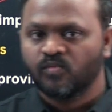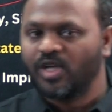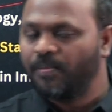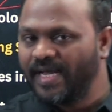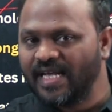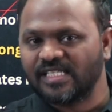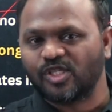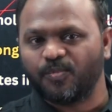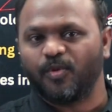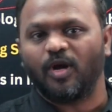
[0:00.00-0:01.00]
The
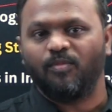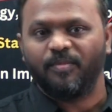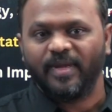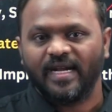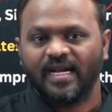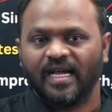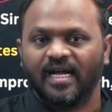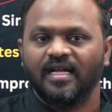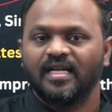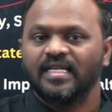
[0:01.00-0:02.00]
biggest problem in India